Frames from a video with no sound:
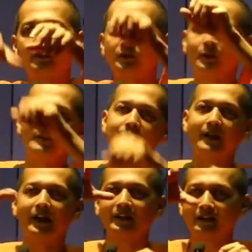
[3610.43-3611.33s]
swim
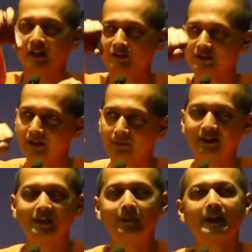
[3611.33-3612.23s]
and catch it and
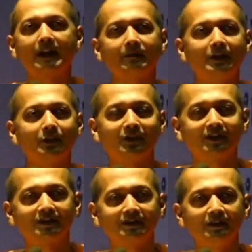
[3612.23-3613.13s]
bring it back. I will use
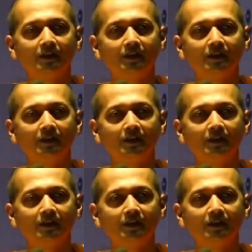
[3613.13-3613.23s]
it.